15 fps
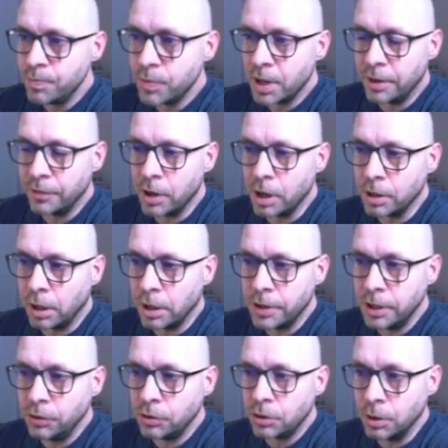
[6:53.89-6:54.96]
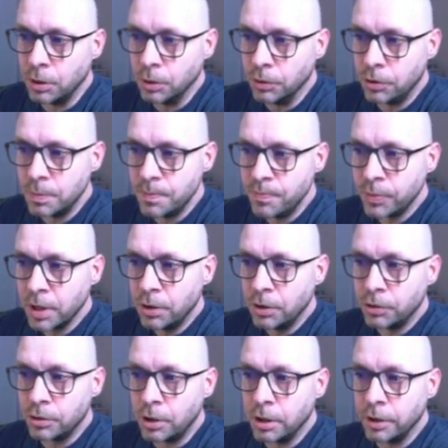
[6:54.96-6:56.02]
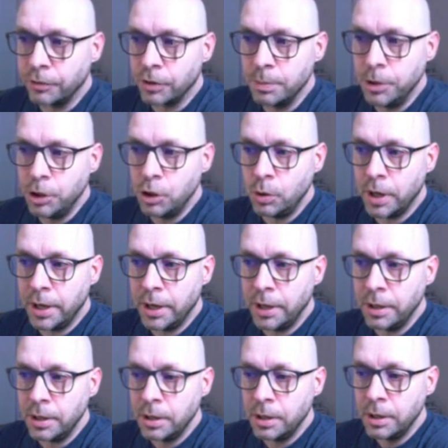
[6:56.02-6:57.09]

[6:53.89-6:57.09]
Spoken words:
I've got all these codes starting from UA